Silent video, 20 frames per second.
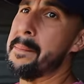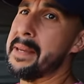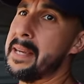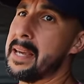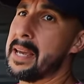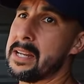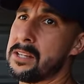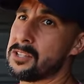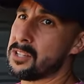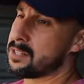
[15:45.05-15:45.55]
Meet
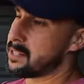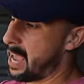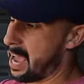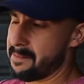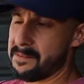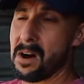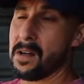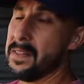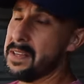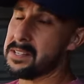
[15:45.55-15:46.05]
and just have
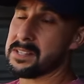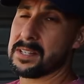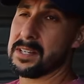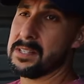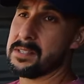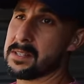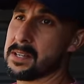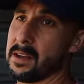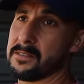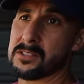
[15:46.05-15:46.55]
all this good
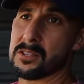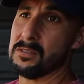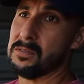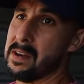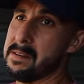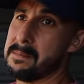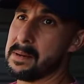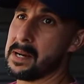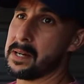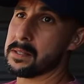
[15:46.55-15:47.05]
stuff, so
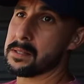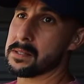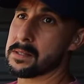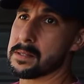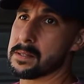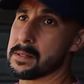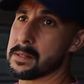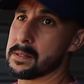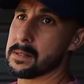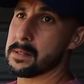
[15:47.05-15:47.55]
five bucks.
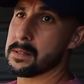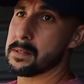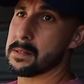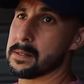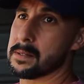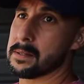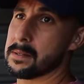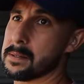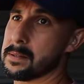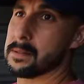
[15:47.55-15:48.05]
Oh,
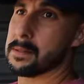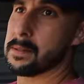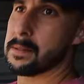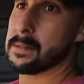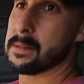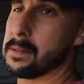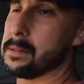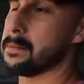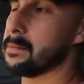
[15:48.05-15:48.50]
you do that. twenty.